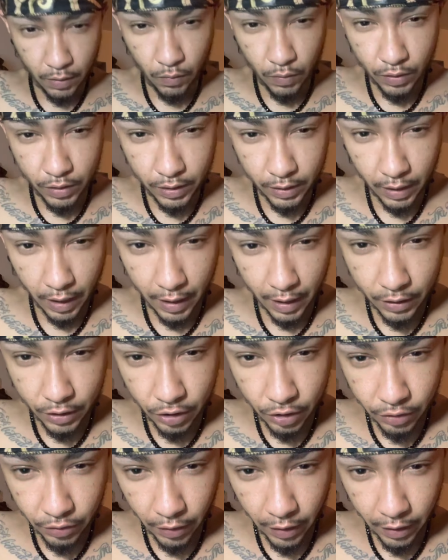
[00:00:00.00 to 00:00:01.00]
which side is
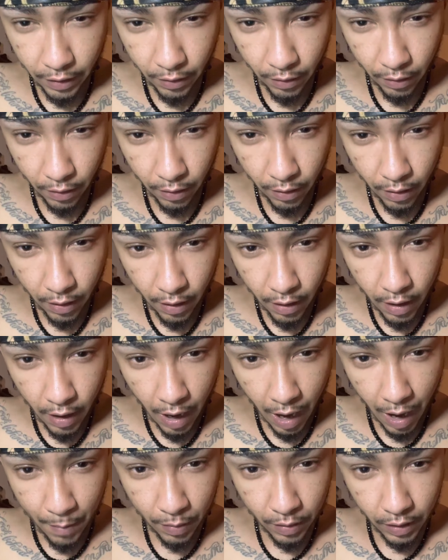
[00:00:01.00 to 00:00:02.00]
straighter.
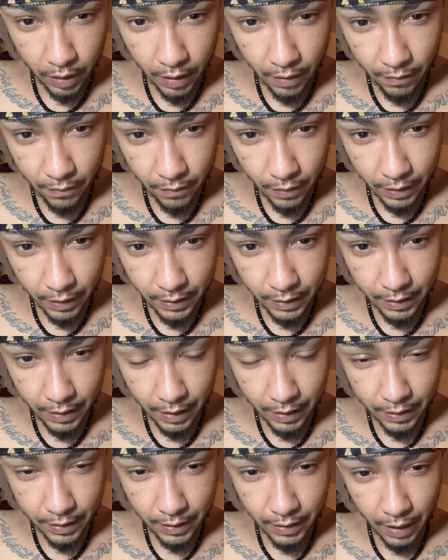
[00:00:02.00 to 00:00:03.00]
I believe it's
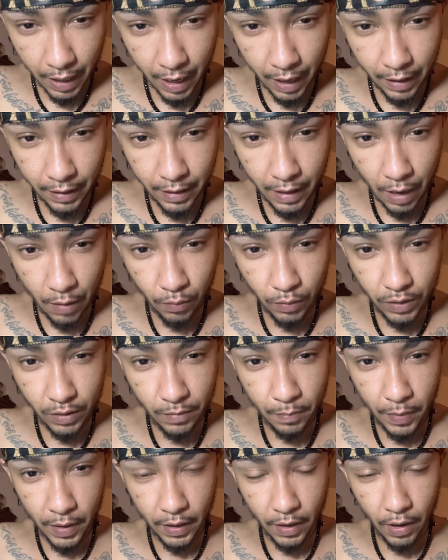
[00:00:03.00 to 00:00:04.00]
this side that was
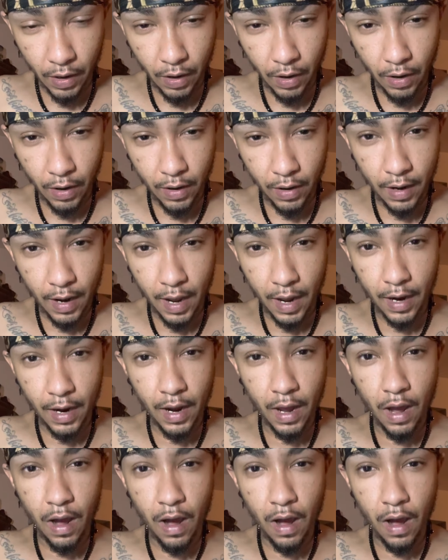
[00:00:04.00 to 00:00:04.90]
bigger and